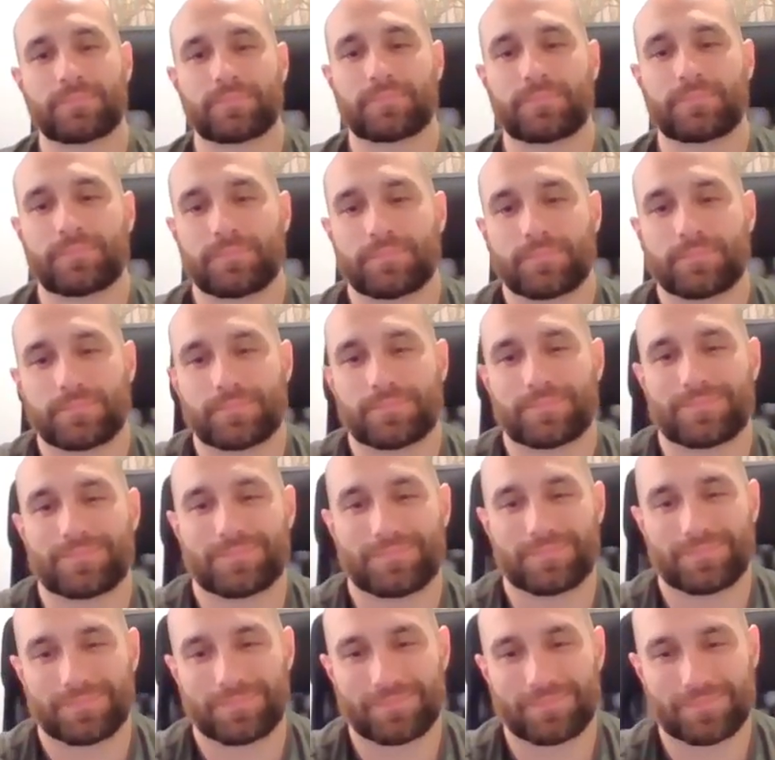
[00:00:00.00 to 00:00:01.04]

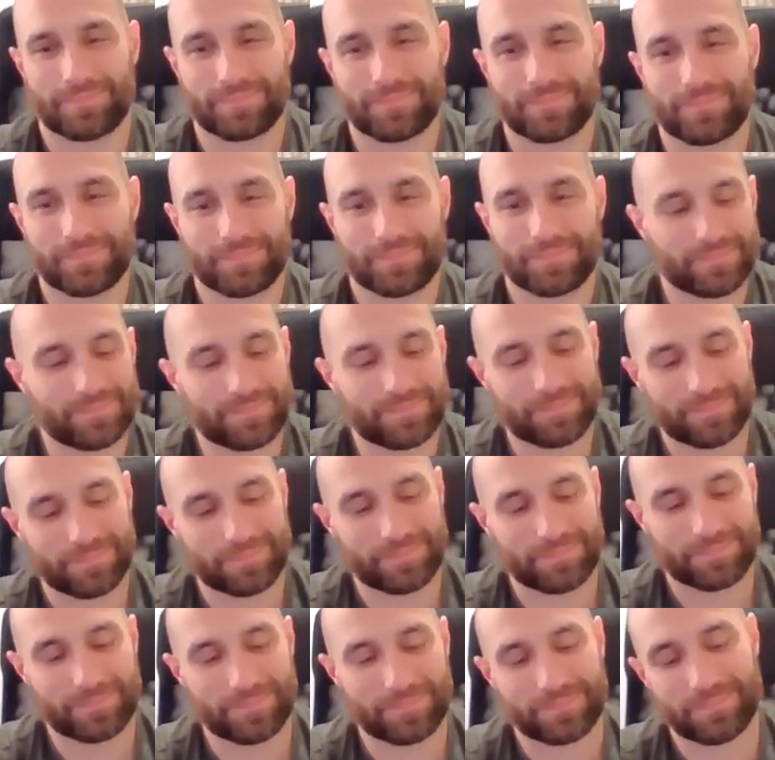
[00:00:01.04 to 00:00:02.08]

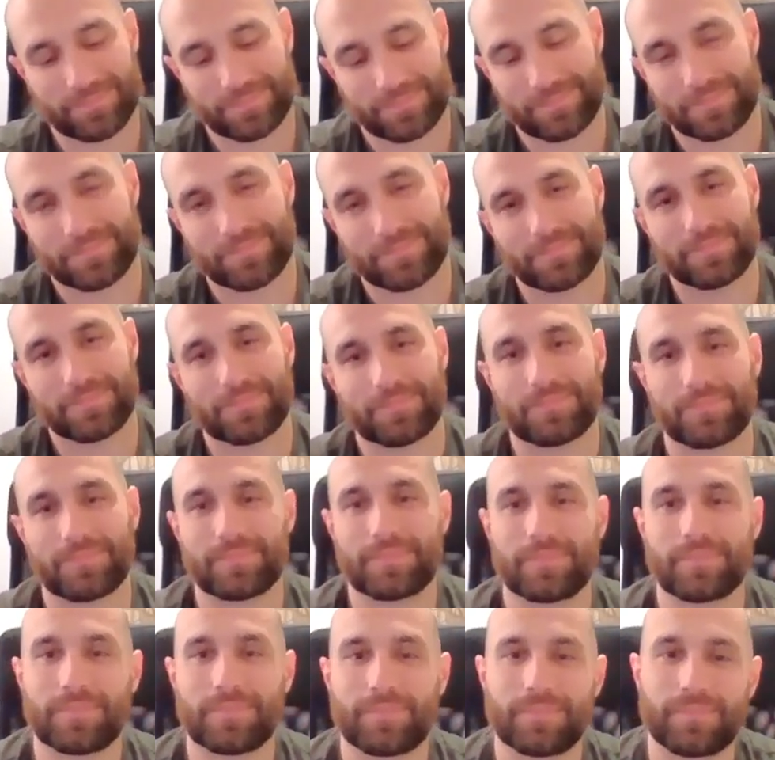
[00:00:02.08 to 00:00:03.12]

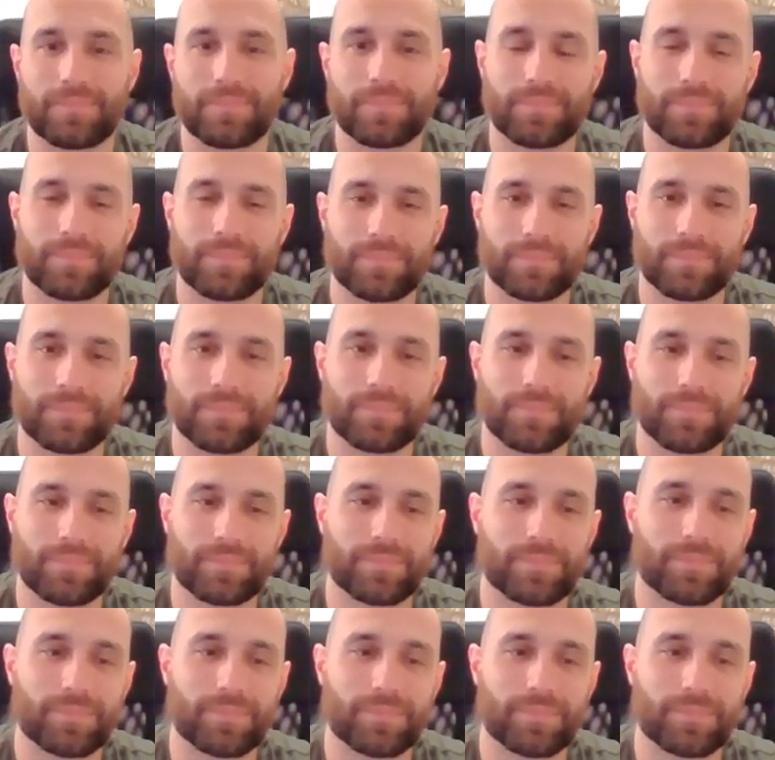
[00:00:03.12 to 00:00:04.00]
(silent)